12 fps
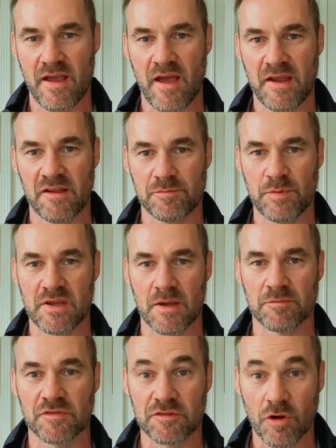AI has
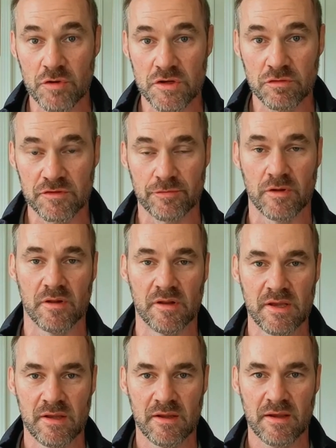become so useful
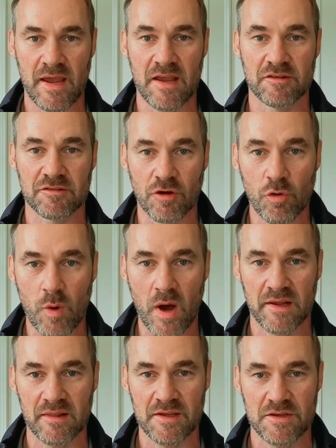and so
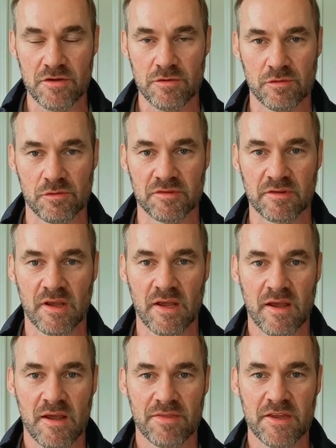widely used
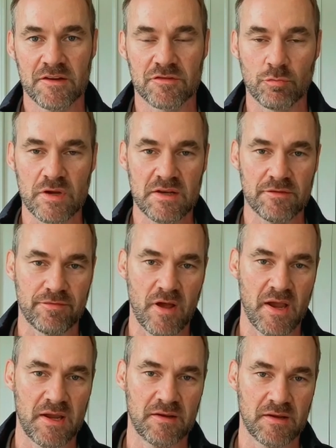that it's
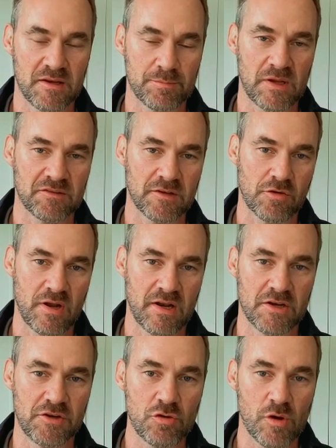redefined, it's basically
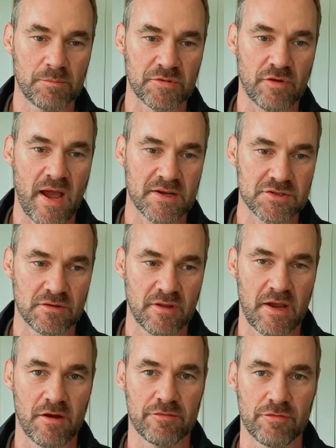created a new abstraction
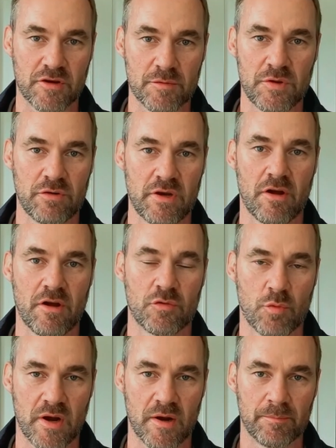layer for computing
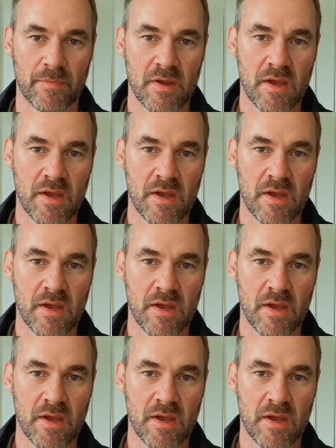hardware.